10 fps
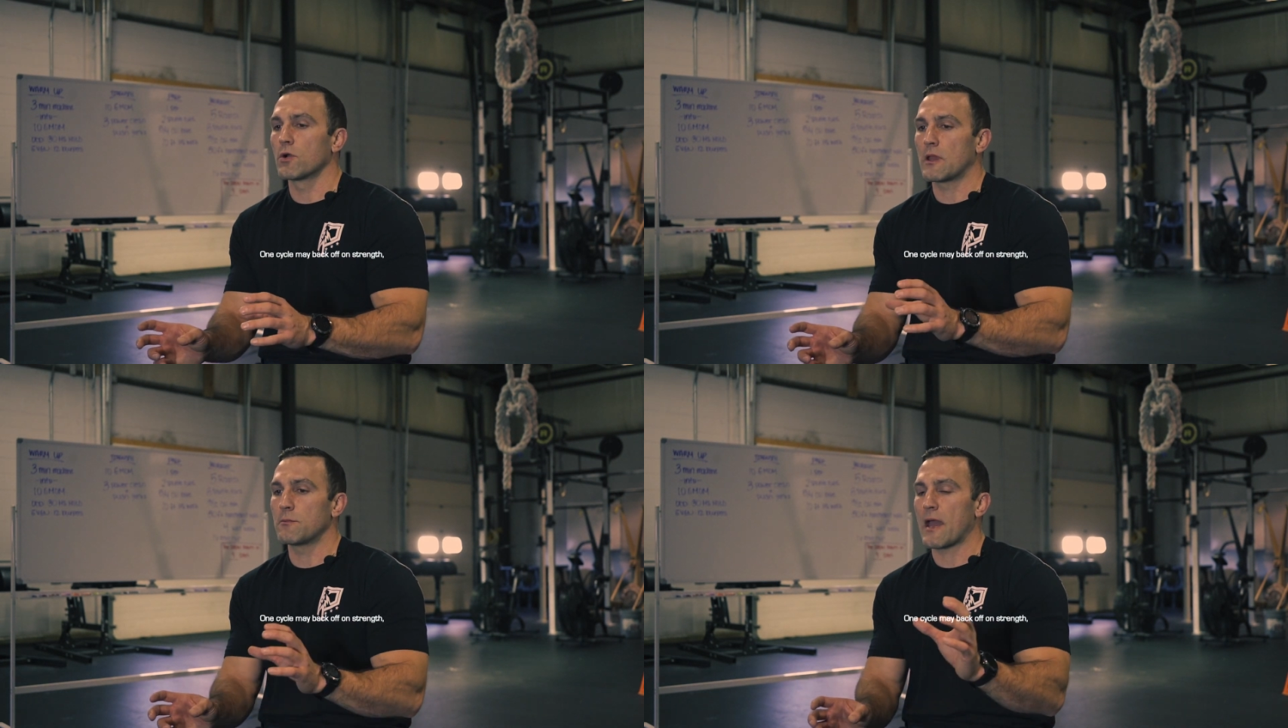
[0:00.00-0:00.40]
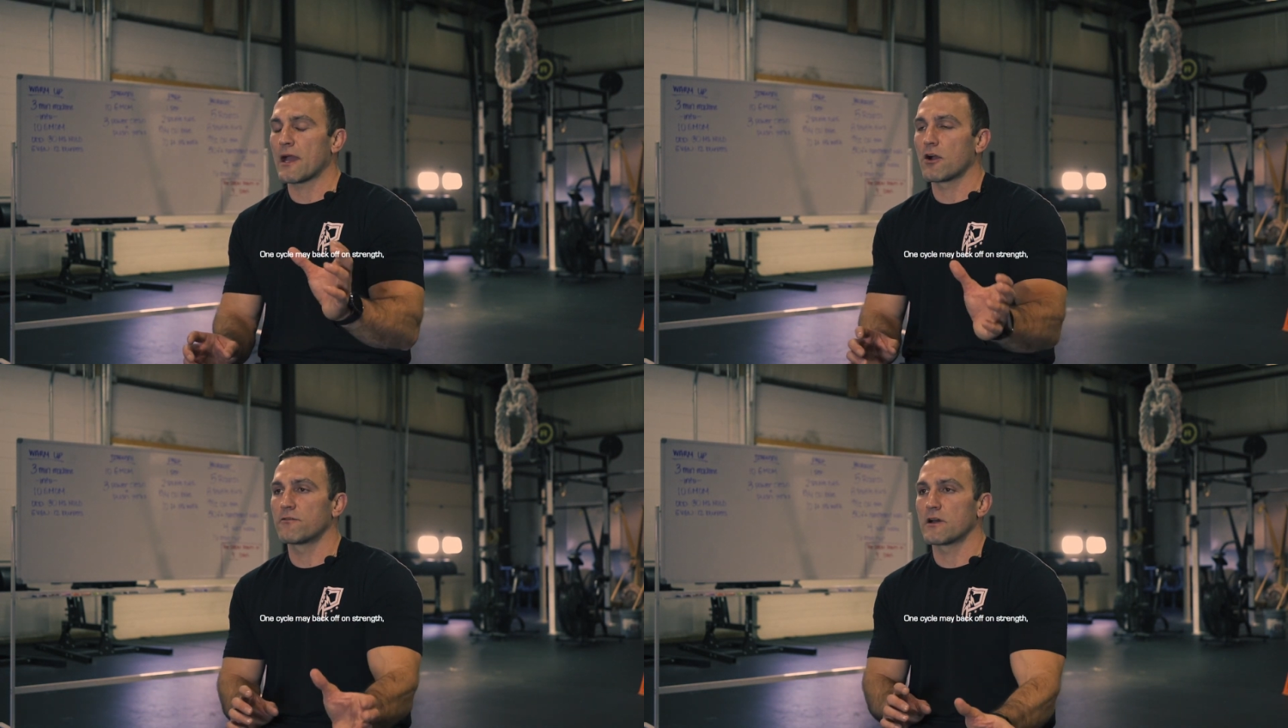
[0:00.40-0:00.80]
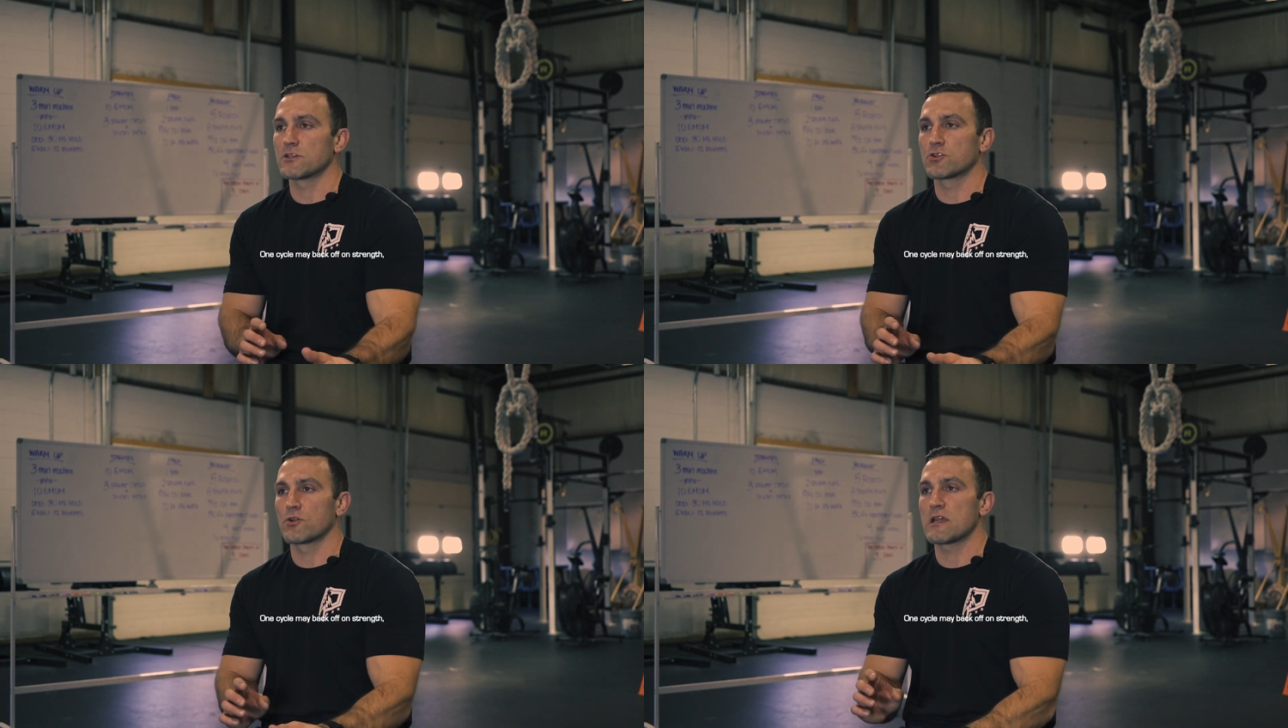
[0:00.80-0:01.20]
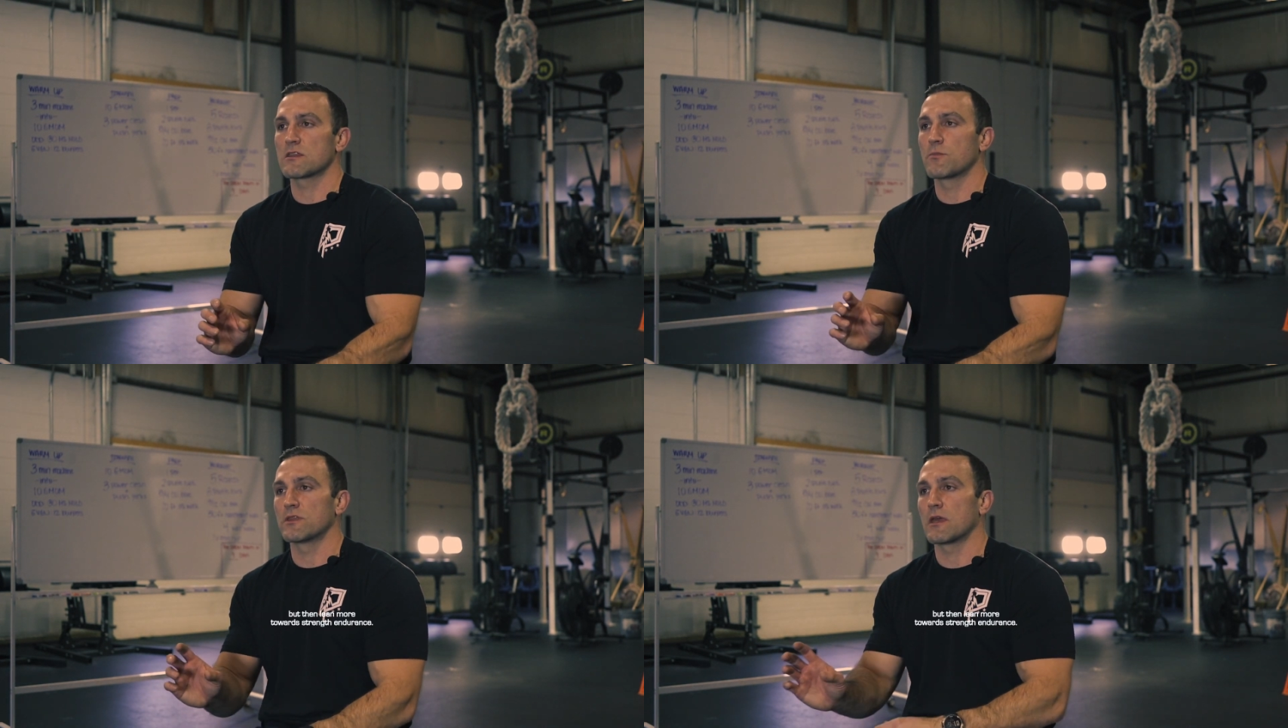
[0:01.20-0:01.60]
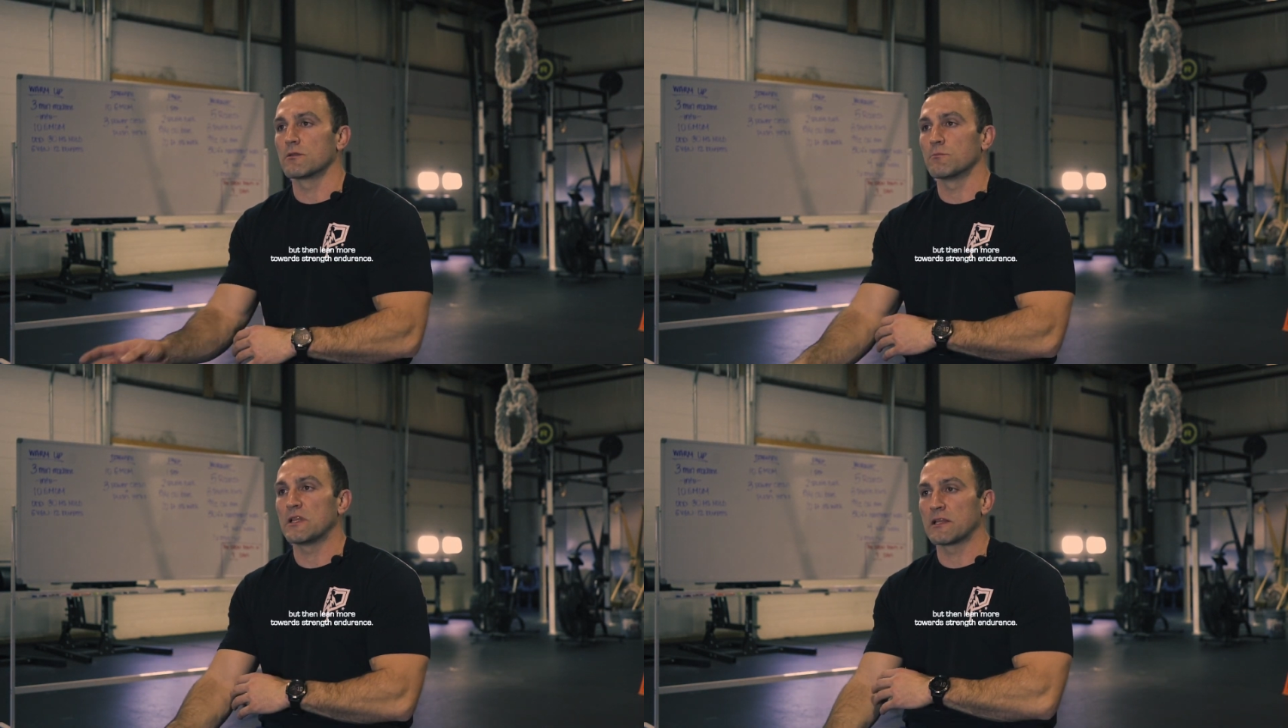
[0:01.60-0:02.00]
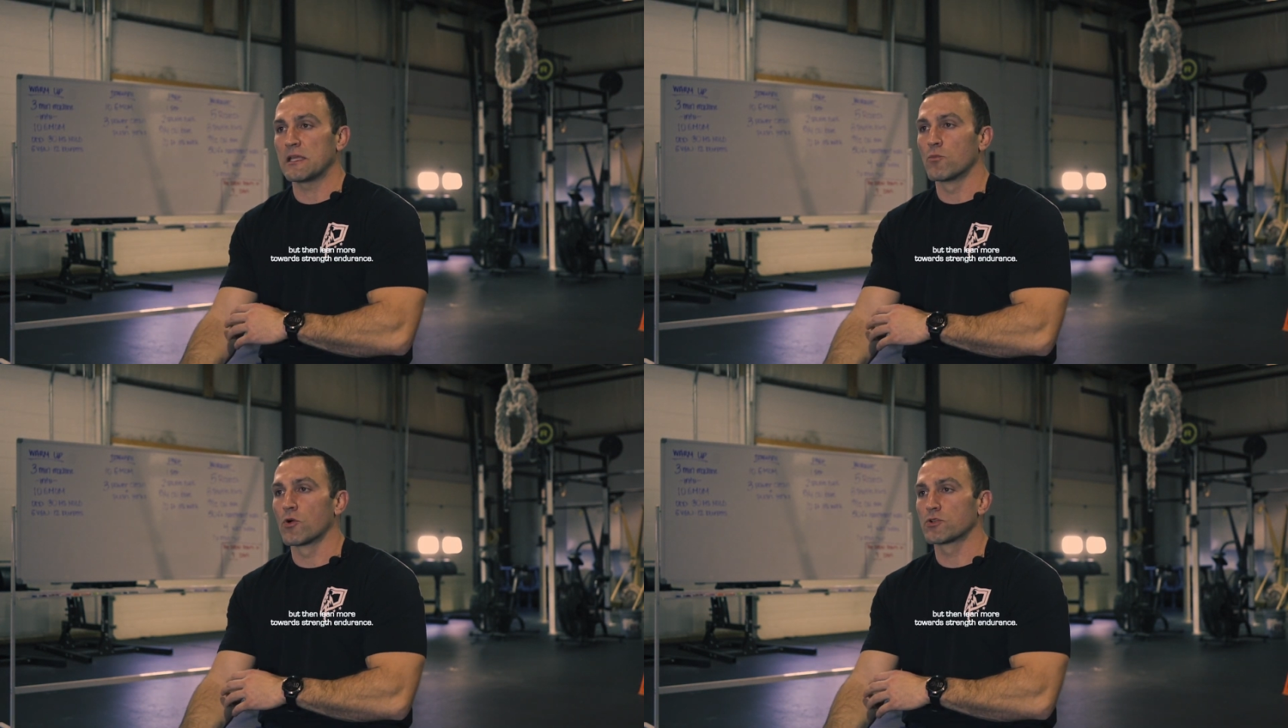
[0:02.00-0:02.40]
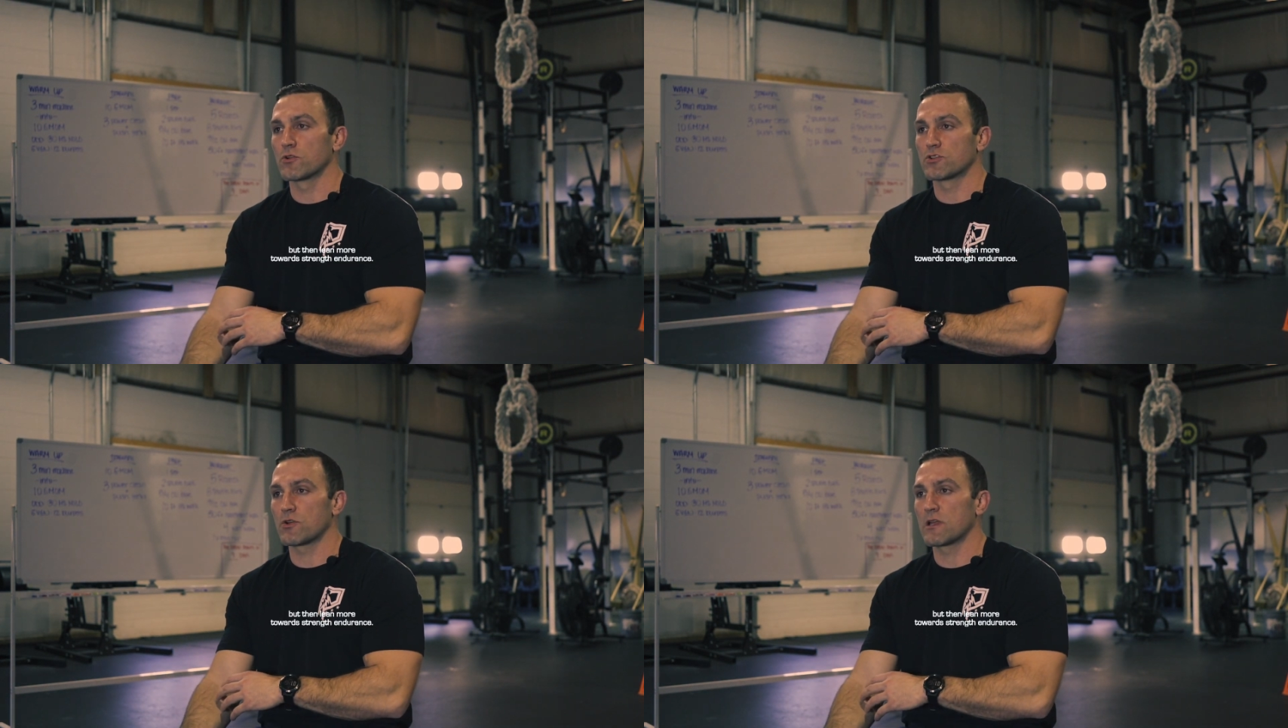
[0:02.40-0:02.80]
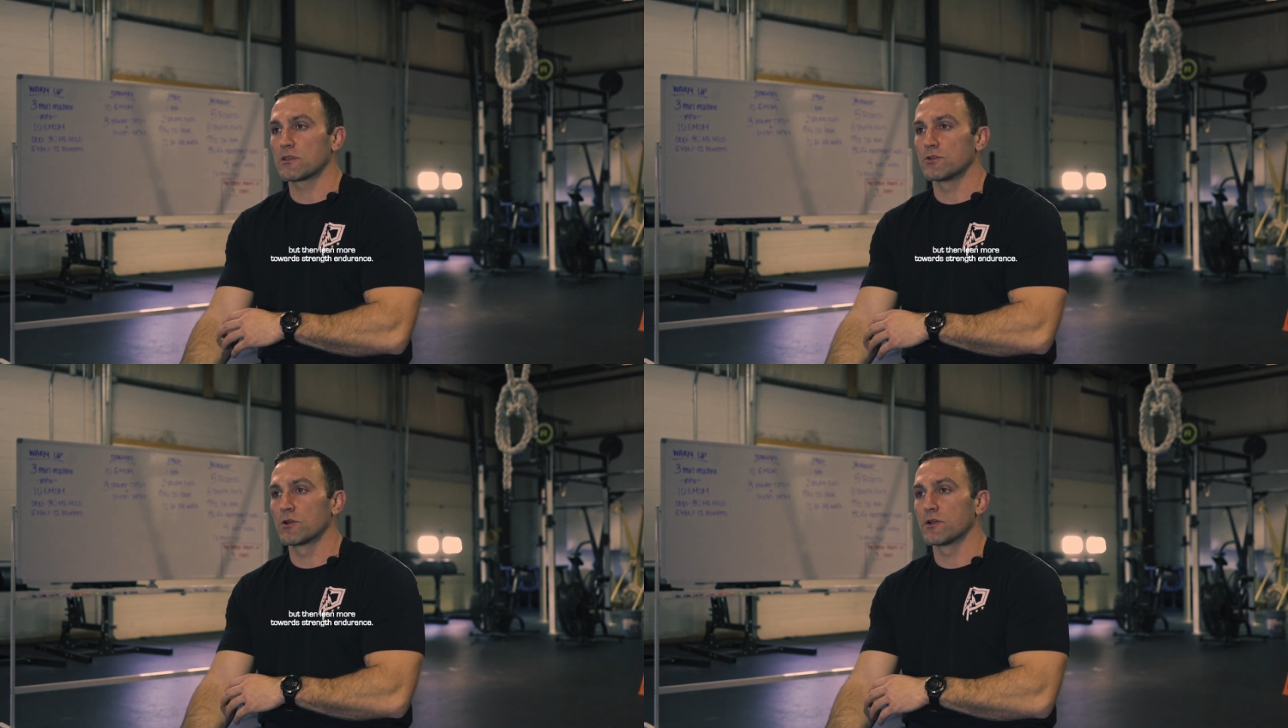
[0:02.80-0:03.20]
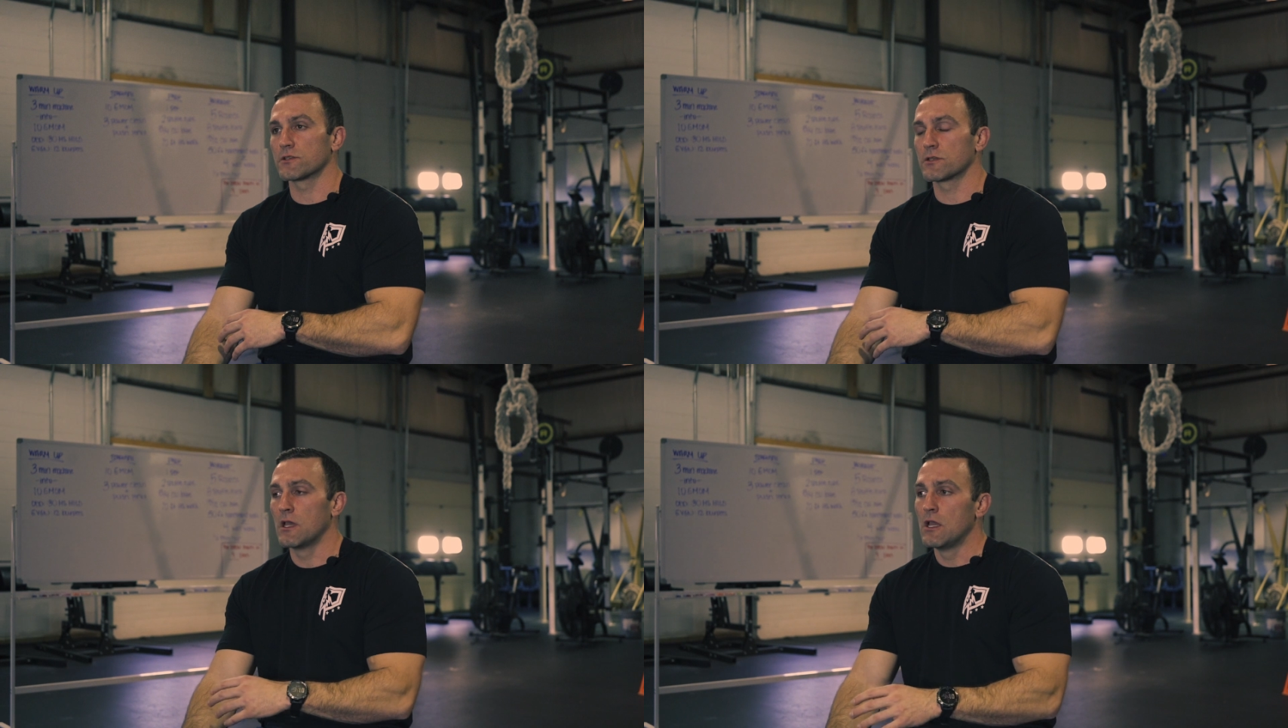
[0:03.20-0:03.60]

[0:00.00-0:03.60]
may back off on strength, but then lean more towards strength endurance.